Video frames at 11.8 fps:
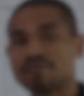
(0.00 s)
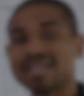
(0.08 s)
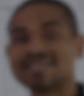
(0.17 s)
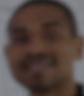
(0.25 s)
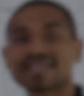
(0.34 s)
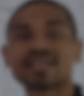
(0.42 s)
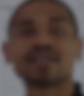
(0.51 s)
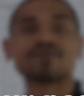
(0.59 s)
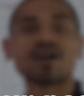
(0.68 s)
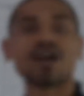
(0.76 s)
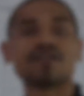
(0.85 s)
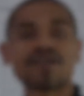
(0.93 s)
be indicative
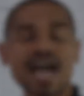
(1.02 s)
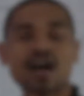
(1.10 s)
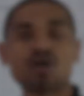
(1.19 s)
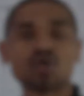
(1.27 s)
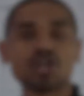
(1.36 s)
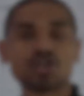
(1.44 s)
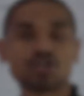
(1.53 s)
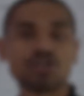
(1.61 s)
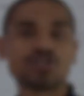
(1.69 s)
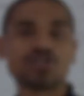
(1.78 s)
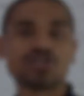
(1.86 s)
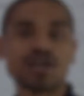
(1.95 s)
of how
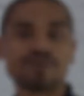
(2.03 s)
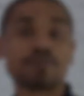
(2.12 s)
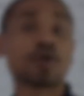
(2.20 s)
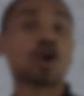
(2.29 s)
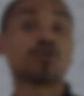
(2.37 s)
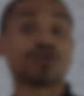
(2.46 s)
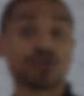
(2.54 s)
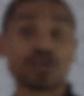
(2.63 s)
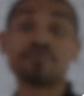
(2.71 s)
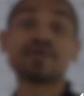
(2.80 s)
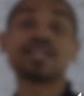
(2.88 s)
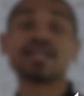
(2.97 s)
good of a borrower you're going
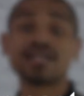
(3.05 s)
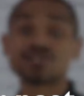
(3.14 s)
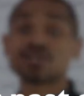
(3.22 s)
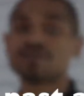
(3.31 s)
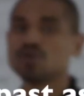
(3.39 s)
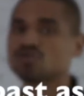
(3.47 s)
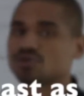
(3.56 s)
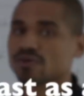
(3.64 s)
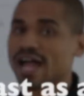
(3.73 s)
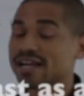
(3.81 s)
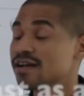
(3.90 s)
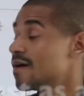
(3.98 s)
to be into the future,
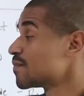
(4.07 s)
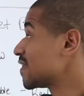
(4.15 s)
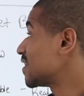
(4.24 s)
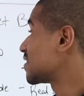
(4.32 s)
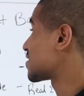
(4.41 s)
right? And then the